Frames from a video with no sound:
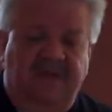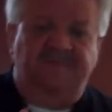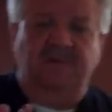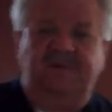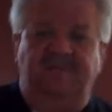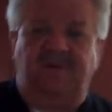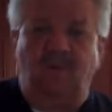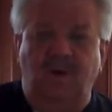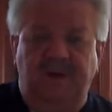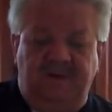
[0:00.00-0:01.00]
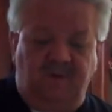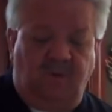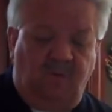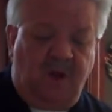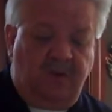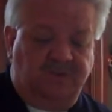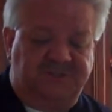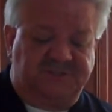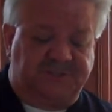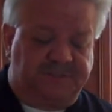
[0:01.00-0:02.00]
folks, if you want to do a
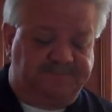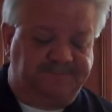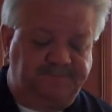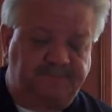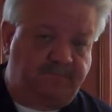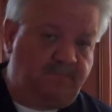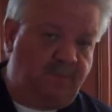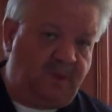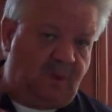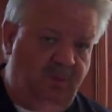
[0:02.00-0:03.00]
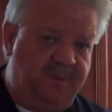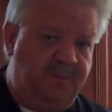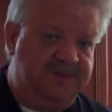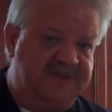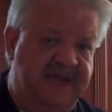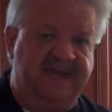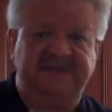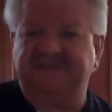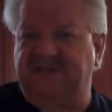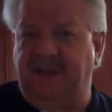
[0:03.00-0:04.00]
roast with potatoes
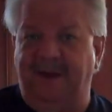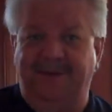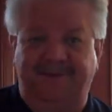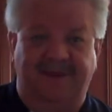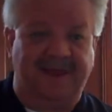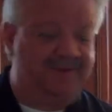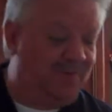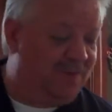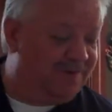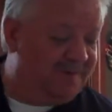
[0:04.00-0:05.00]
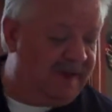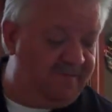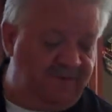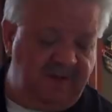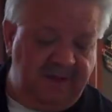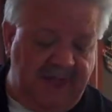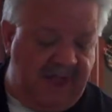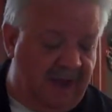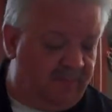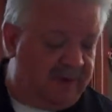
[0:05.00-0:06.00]
and carrots and that sort of stuff,
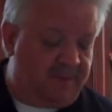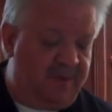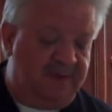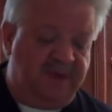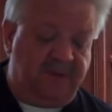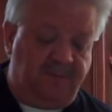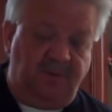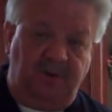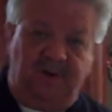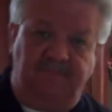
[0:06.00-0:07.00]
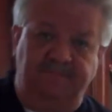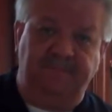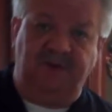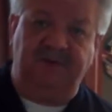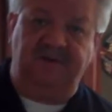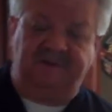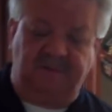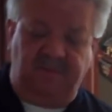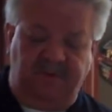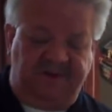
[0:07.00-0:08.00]
I recommend that you put an onion soup
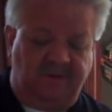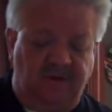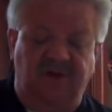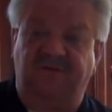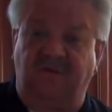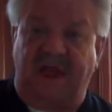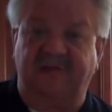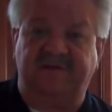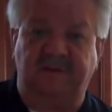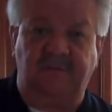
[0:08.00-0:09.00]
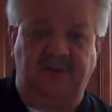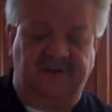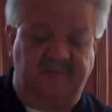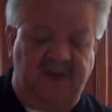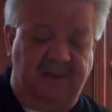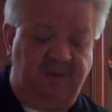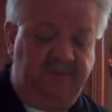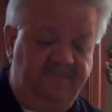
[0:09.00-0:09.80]
mix on it, a dry soup mix maybe.